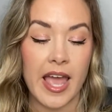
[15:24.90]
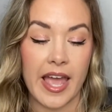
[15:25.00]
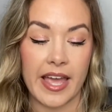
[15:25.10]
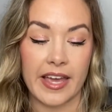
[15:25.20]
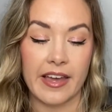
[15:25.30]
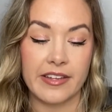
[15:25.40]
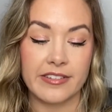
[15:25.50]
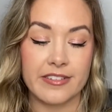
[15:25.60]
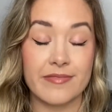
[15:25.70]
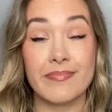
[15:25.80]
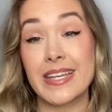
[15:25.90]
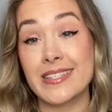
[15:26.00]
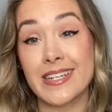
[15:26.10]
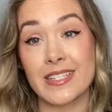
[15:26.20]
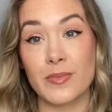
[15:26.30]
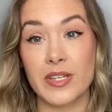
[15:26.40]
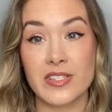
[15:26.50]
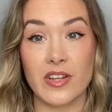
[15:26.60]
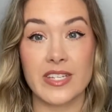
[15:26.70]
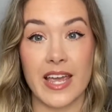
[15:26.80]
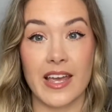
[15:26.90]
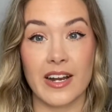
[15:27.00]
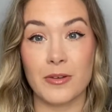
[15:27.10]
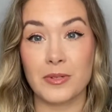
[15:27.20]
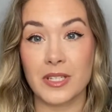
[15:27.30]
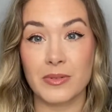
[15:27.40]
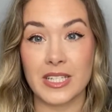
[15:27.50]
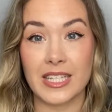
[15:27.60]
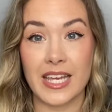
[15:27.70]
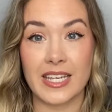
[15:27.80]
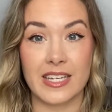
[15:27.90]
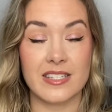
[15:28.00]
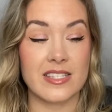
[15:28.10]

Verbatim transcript: and it stays in place all day, and I really, really like it.